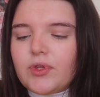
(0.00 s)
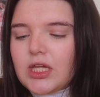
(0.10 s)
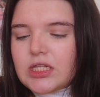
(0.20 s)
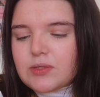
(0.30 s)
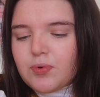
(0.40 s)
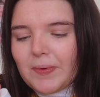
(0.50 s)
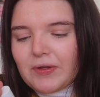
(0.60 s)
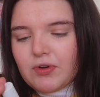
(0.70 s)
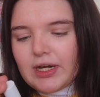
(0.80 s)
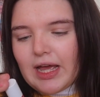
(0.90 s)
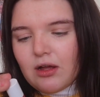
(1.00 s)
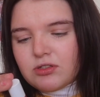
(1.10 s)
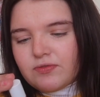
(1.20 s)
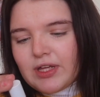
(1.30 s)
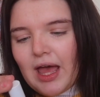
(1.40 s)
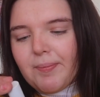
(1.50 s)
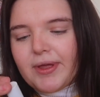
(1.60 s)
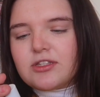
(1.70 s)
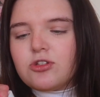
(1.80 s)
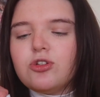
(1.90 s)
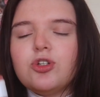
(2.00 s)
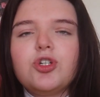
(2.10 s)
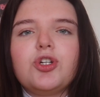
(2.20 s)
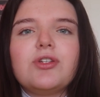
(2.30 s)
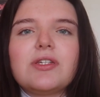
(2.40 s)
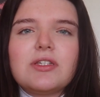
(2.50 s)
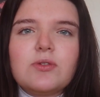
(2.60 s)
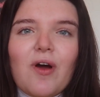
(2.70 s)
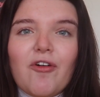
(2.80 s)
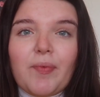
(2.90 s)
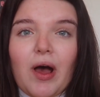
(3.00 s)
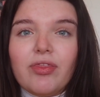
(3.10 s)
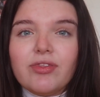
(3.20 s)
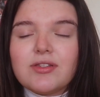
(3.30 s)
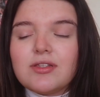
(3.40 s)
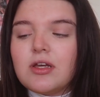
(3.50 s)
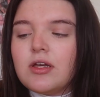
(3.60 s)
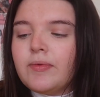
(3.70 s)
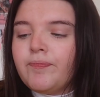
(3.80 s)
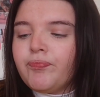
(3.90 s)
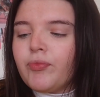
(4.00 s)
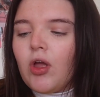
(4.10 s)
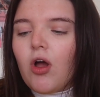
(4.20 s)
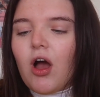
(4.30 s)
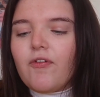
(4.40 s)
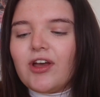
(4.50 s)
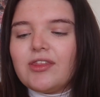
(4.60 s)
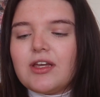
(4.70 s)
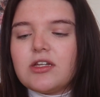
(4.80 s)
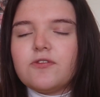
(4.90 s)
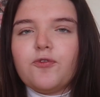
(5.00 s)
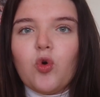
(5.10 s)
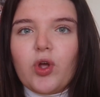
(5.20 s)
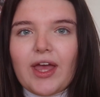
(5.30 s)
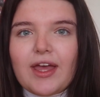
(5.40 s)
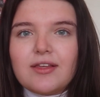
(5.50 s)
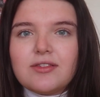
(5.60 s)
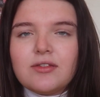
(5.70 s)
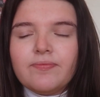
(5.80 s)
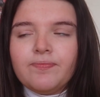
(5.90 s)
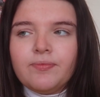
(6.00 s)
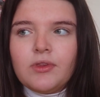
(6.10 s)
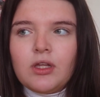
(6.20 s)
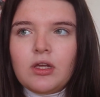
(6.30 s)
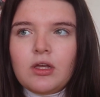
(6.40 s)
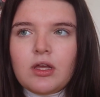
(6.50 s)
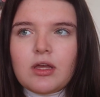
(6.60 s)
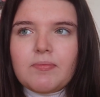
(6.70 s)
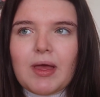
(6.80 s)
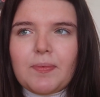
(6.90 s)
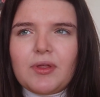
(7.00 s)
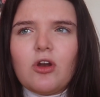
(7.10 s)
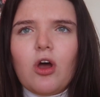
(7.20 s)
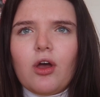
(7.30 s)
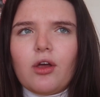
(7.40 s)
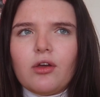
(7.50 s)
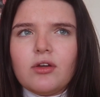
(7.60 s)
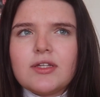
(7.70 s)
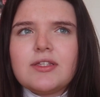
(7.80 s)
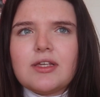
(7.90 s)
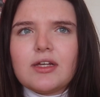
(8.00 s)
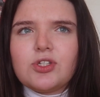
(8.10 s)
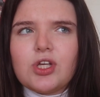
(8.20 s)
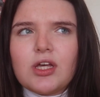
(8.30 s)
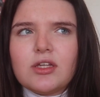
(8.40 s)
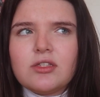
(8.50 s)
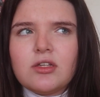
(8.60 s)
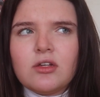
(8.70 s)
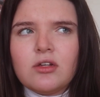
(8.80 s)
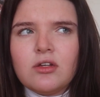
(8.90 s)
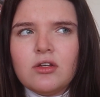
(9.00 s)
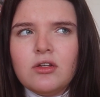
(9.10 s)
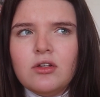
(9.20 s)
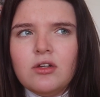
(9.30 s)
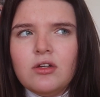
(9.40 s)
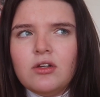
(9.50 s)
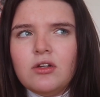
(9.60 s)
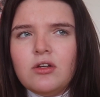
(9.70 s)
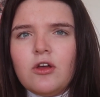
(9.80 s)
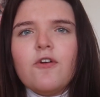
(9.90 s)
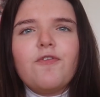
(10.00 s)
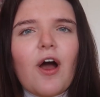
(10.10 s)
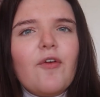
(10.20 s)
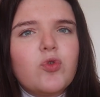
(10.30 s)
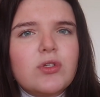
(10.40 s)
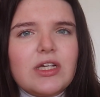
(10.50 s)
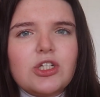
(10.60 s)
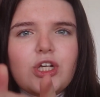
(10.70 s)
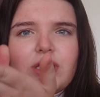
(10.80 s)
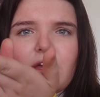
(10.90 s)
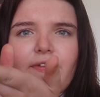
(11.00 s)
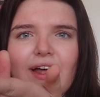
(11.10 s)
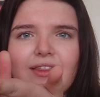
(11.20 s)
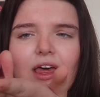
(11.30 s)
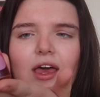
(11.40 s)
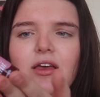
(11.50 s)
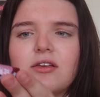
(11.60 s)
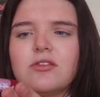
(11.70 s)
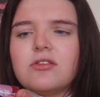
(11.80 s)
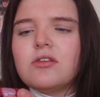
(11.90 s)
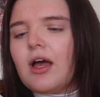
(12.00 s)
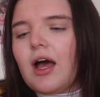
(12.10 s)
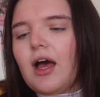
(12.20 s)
This is probably really out of, yep, it's, you should use this in 12 months. I've had this four years. Maybe, no, six years. Five or six years I've had this.